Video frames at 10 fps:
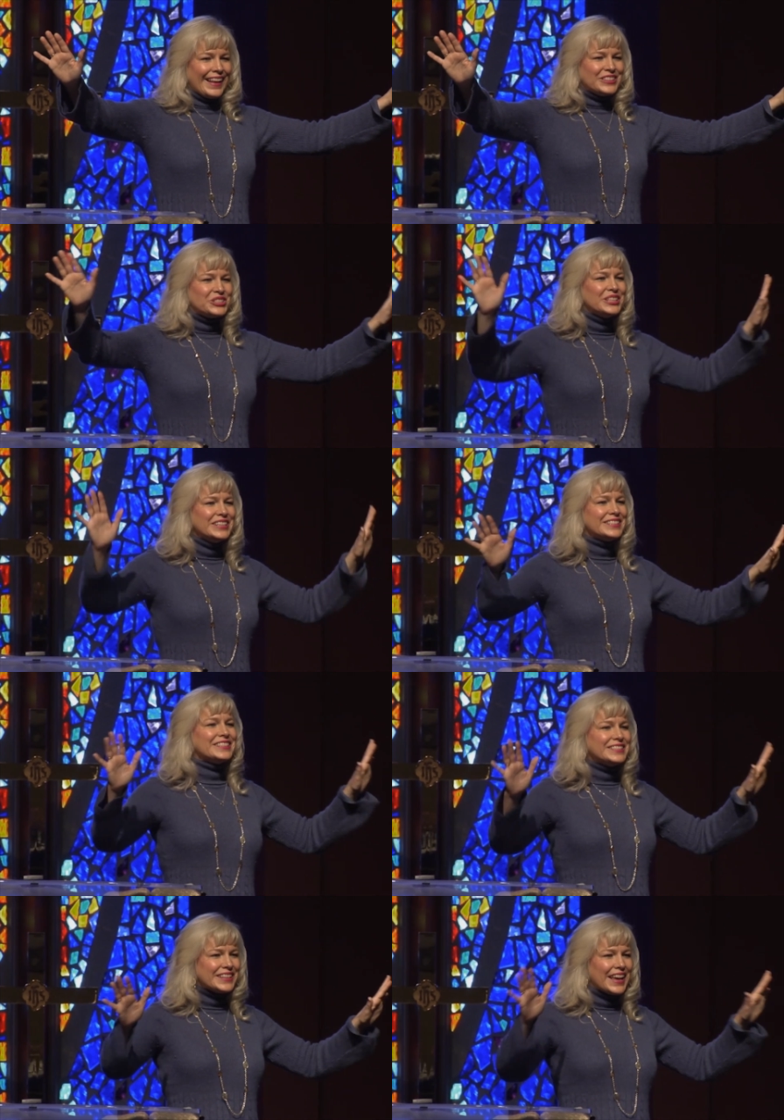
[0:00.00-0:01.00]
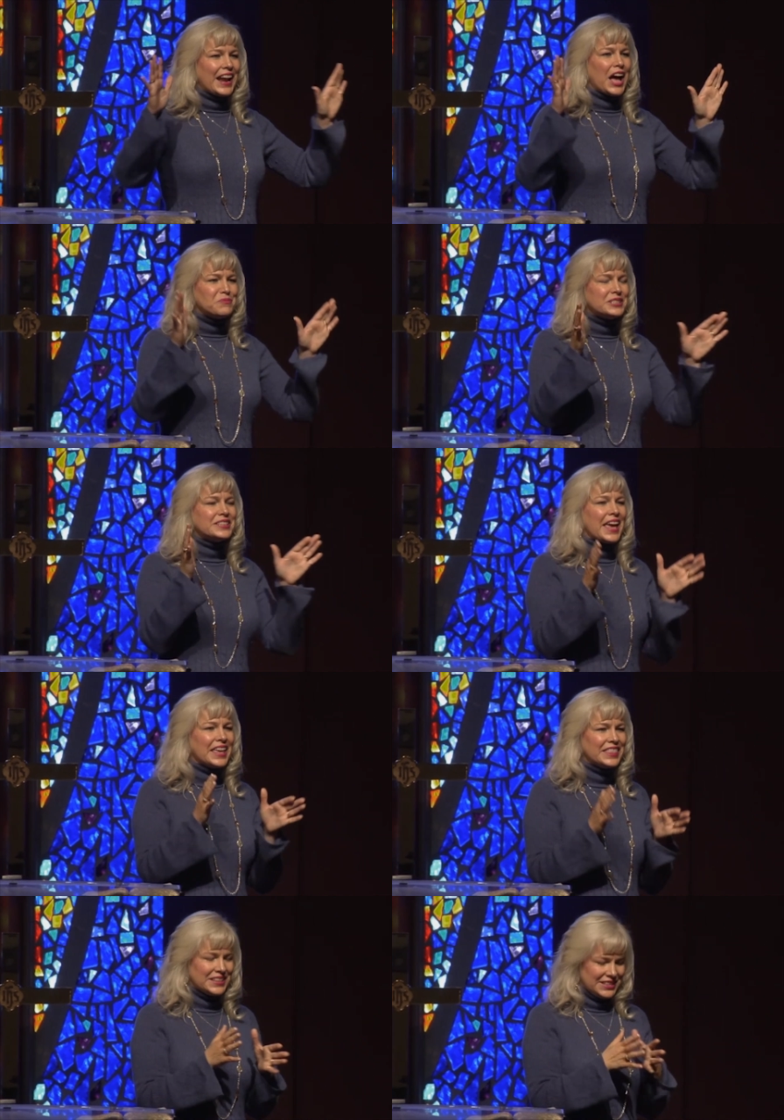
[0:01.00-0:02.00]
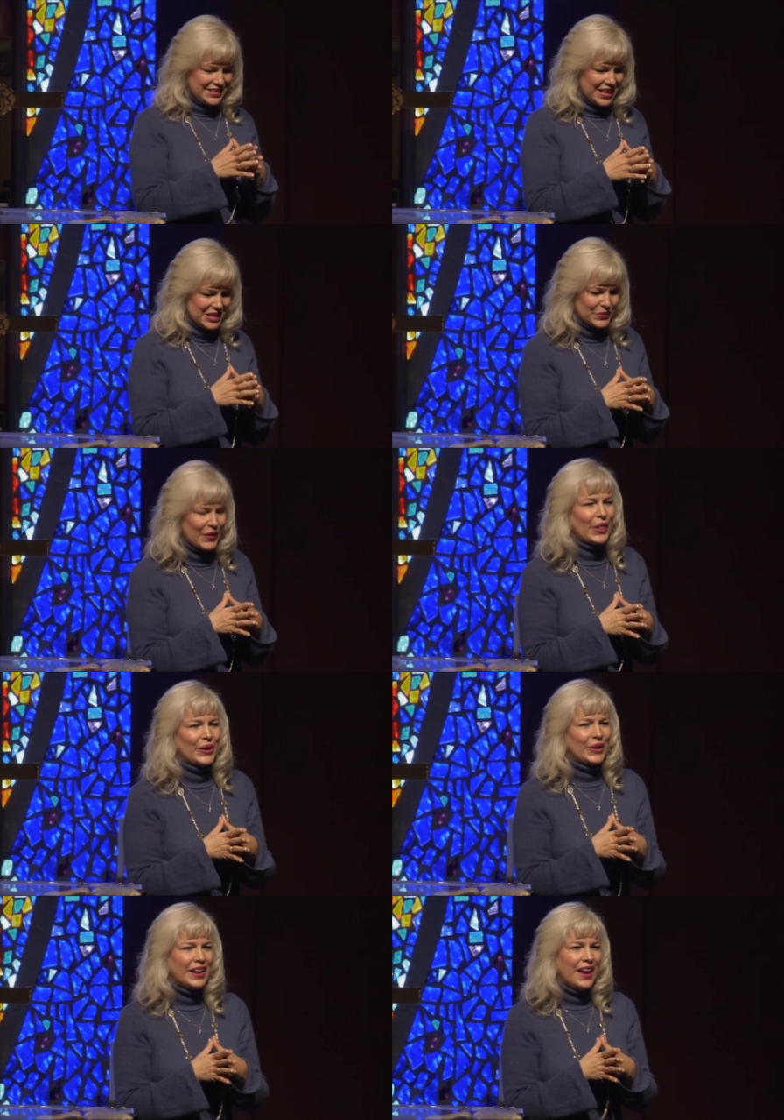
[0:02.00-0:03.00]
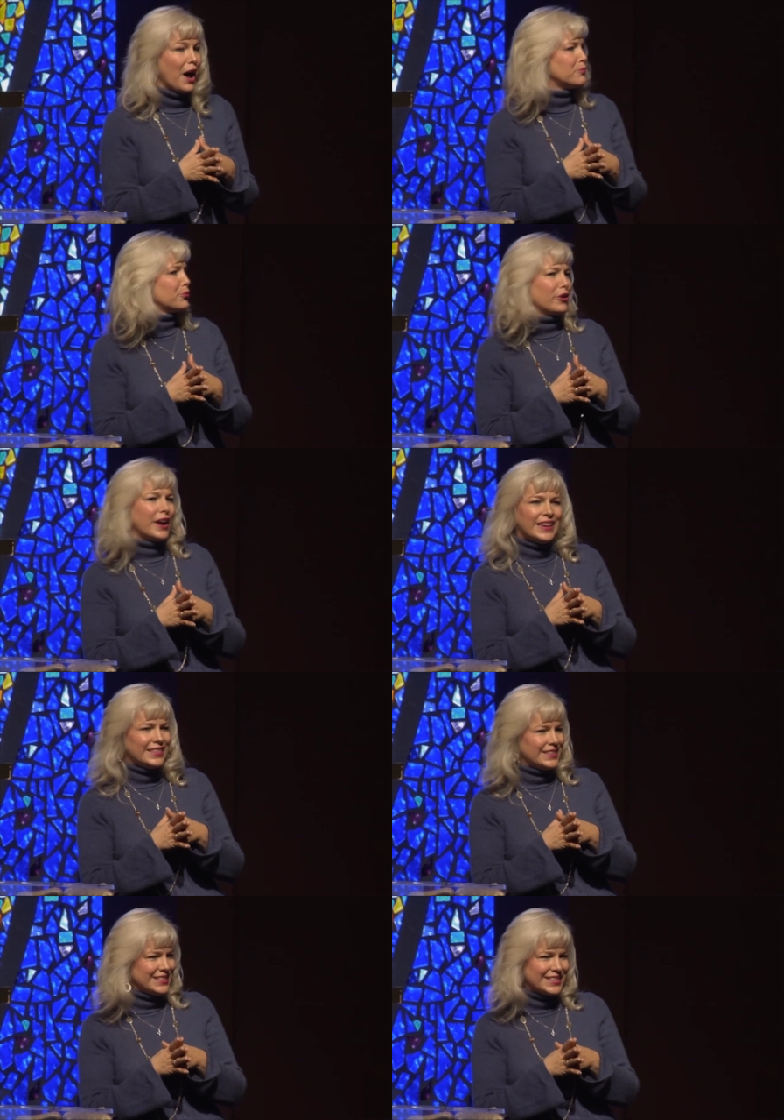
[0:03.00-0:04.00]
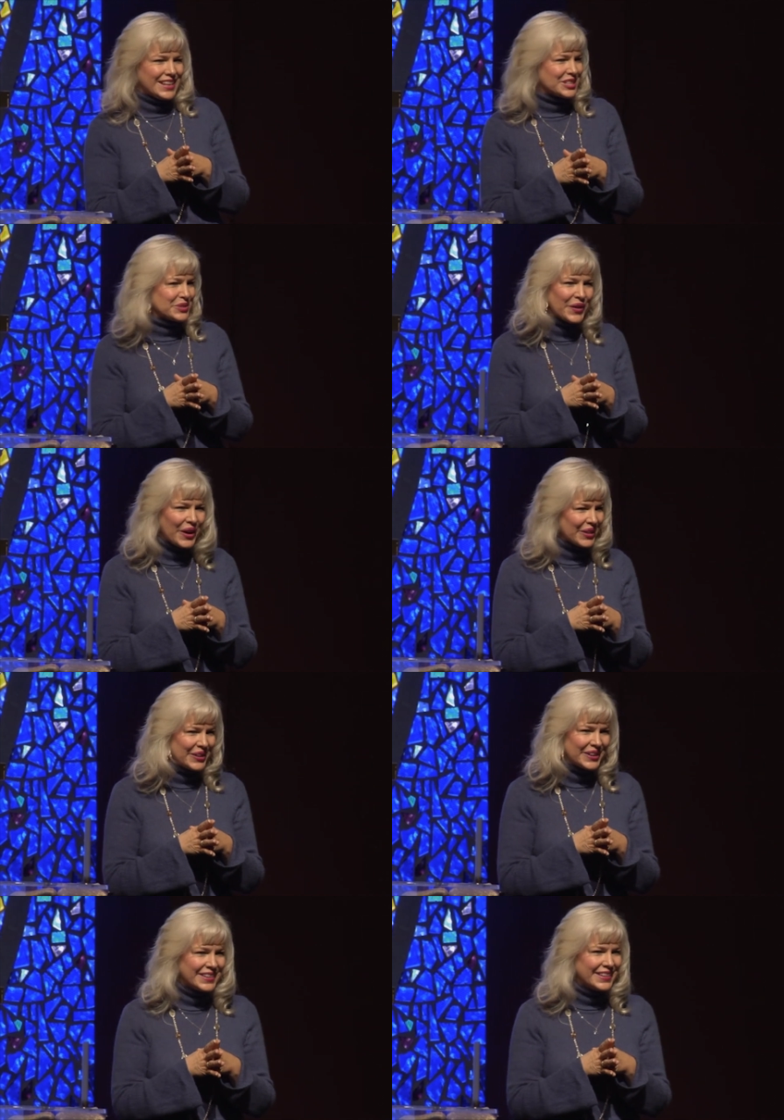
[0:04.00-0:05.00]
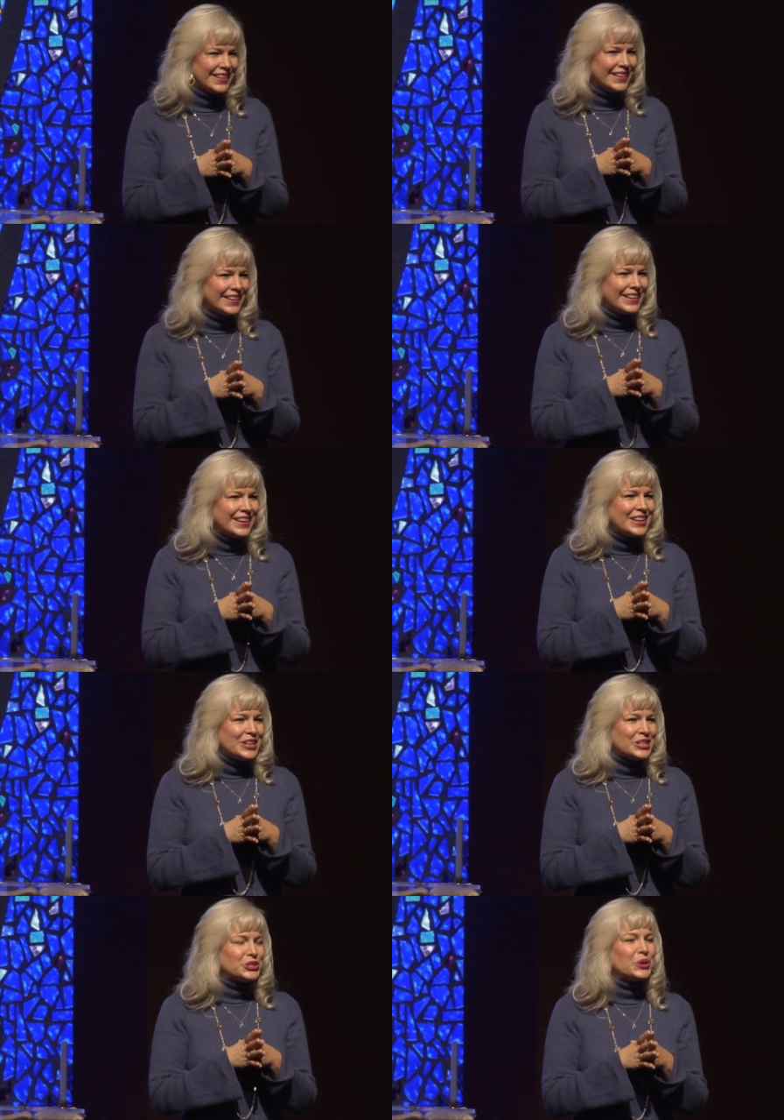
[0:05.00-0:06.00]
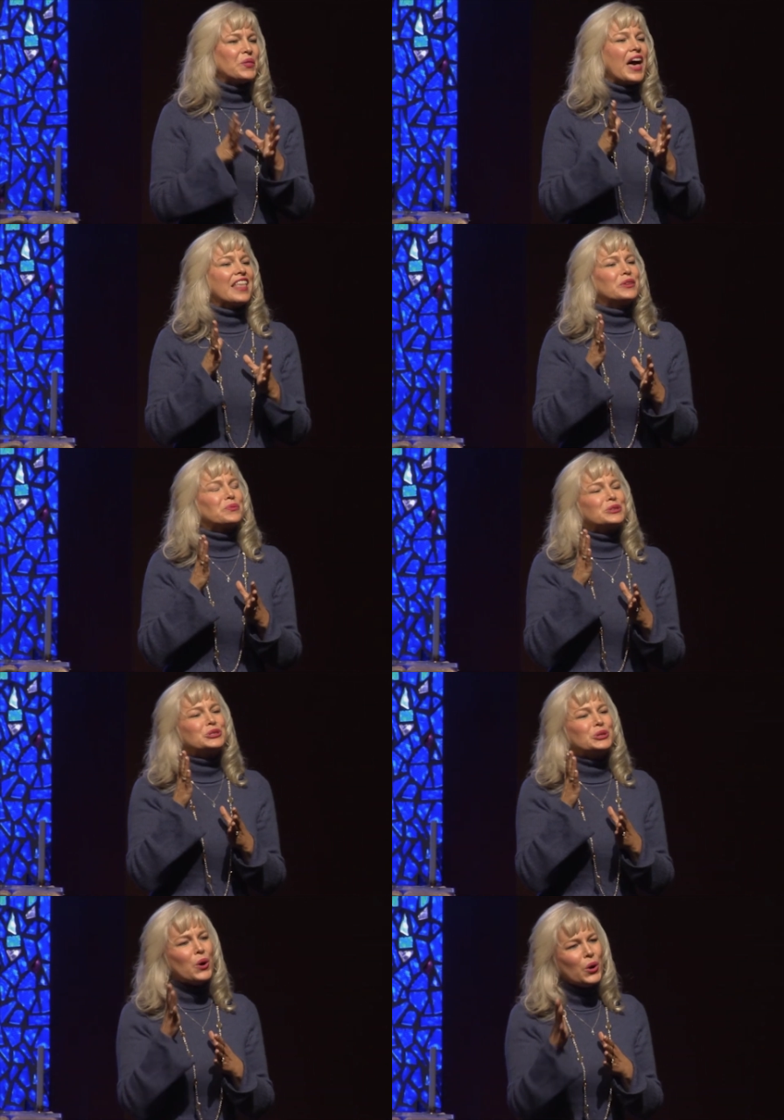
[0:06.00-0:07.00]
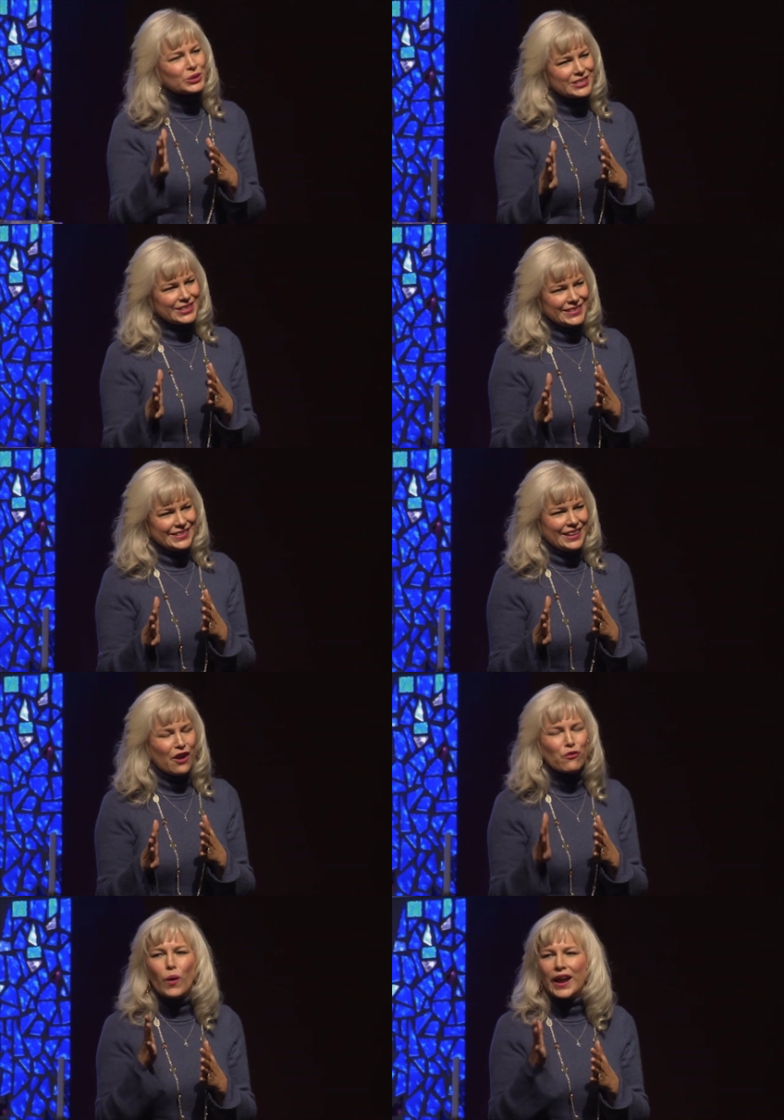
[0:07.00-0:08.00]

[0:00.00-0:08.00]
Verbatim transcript: Jesus said, I'm saying these things, Father. I'm praying these things, Father, so that the result of what